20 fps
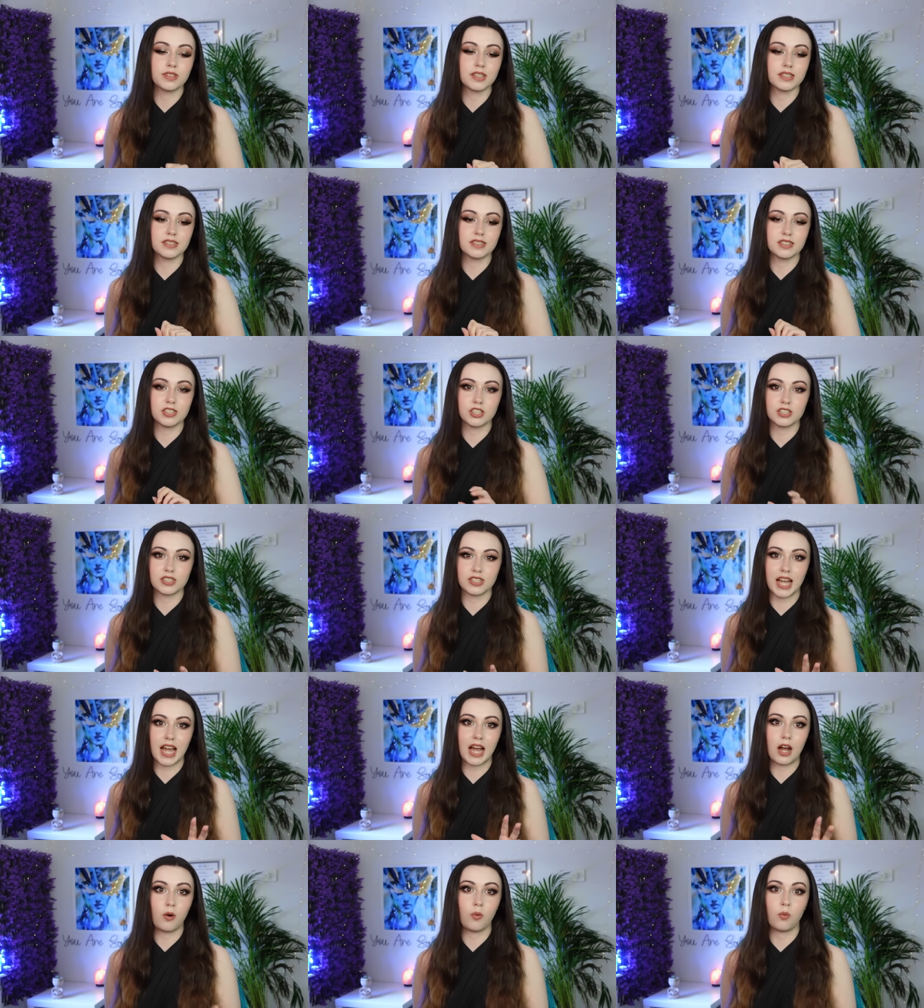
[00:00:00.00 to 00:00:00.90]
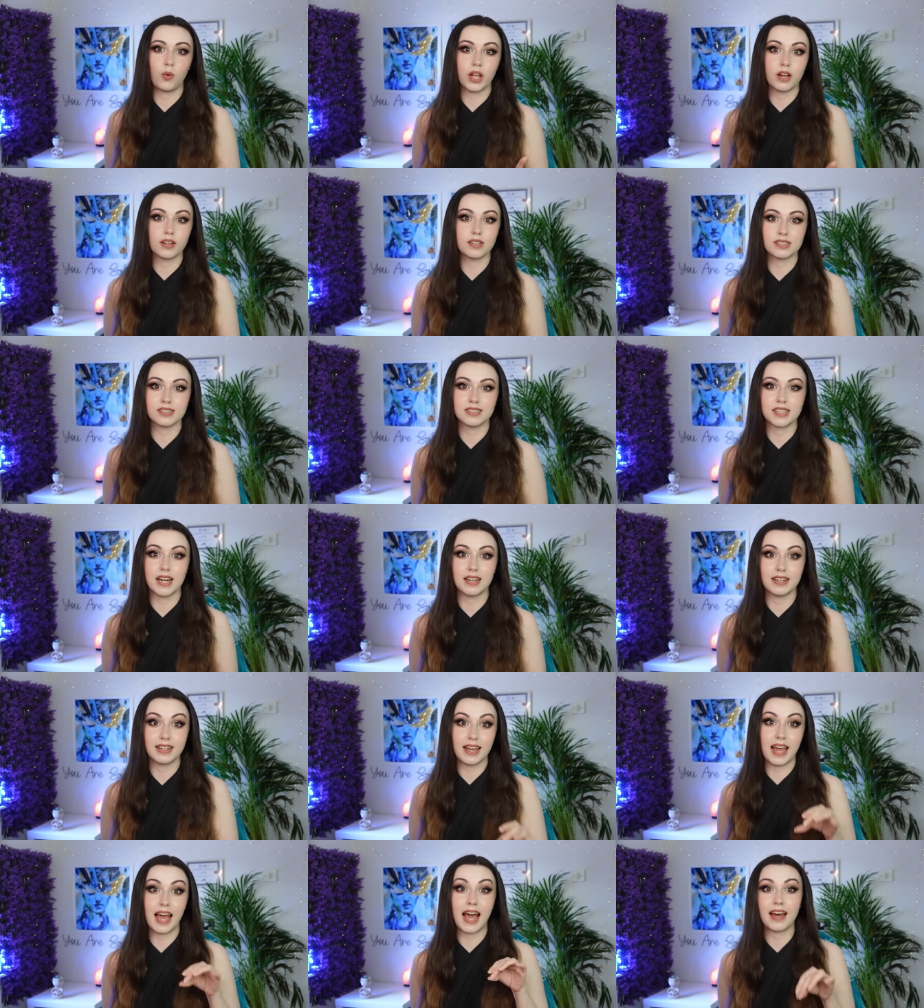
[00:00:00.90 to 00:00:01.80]
This is just how we
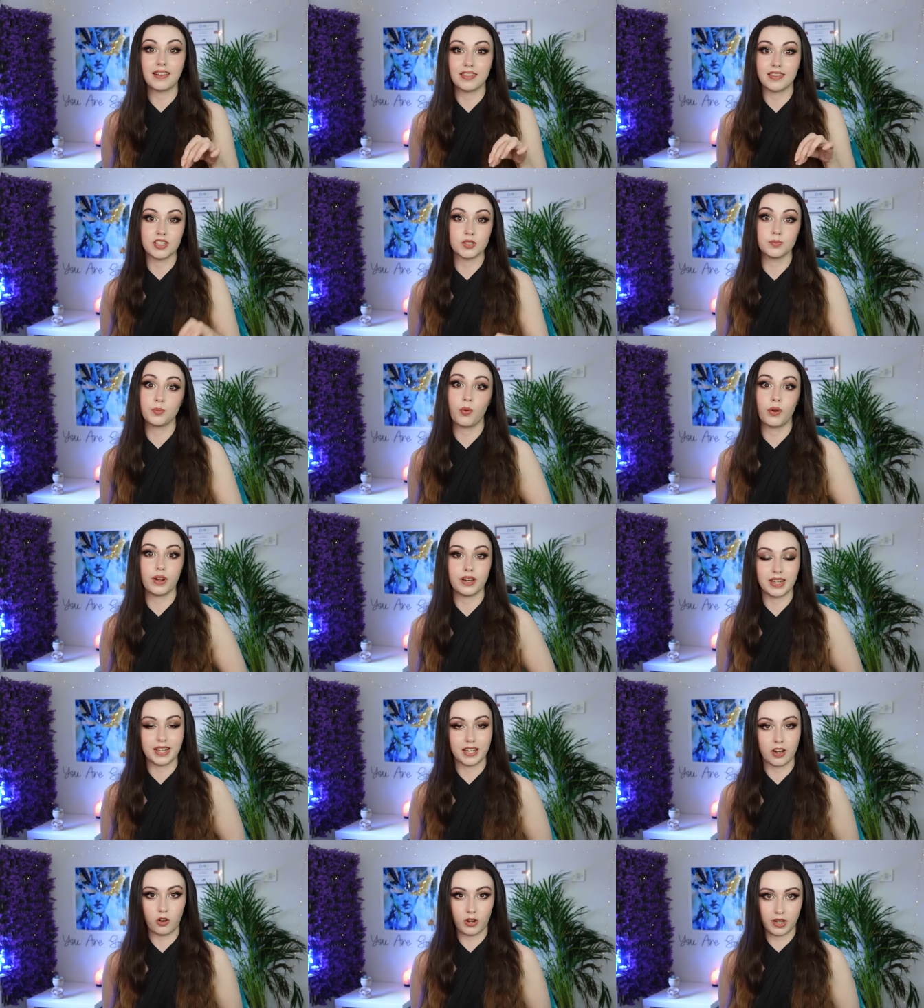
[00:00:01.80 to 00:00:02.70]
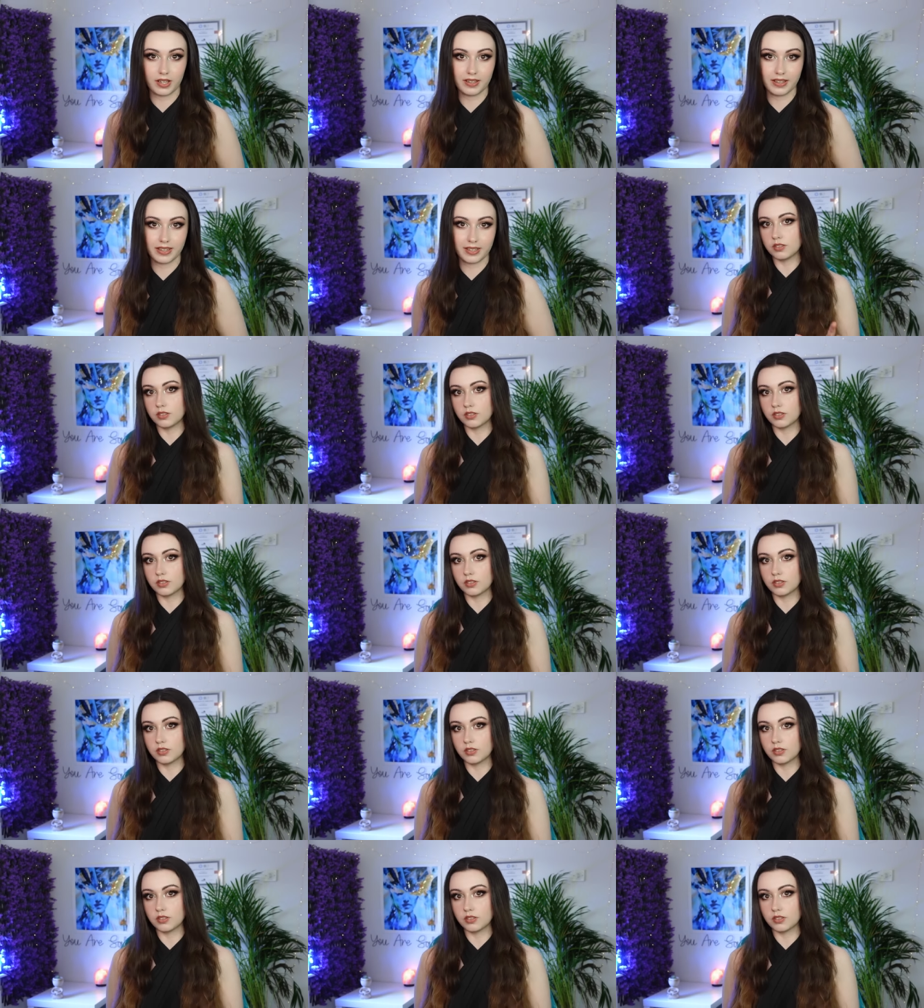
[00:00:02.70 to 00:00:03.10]
understand it at this point in our healing.